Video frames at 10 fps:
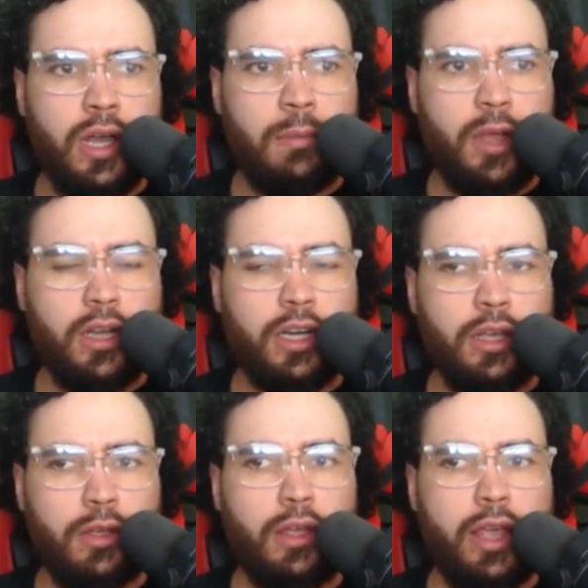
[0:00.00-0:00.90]
I'm not going
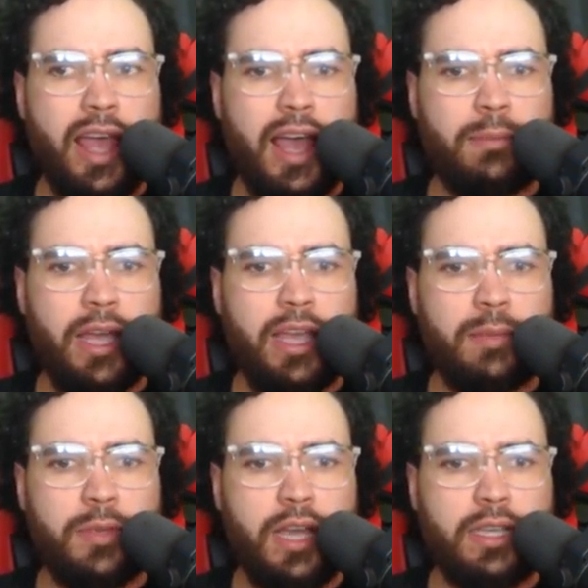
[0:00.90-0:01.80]
to add my
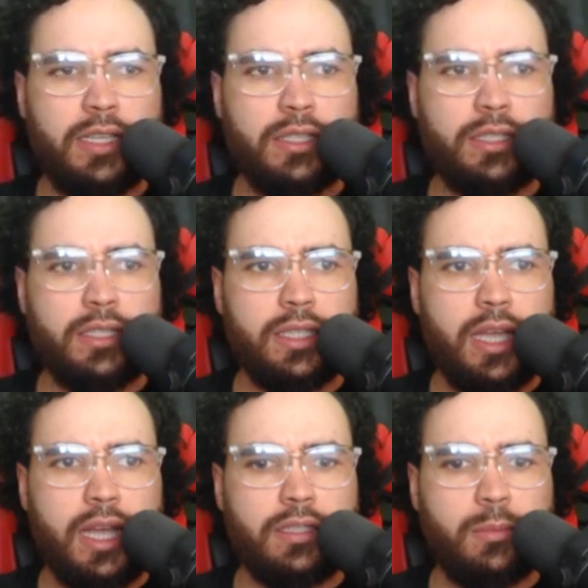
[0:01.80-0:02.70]
API keys
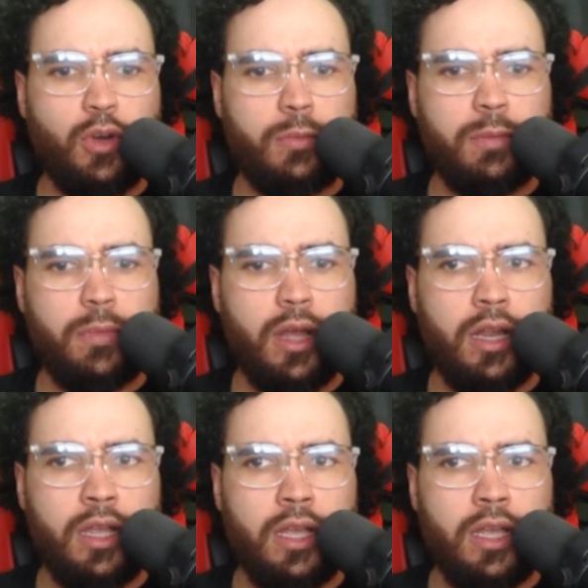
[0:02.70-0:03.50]
at the moment, but,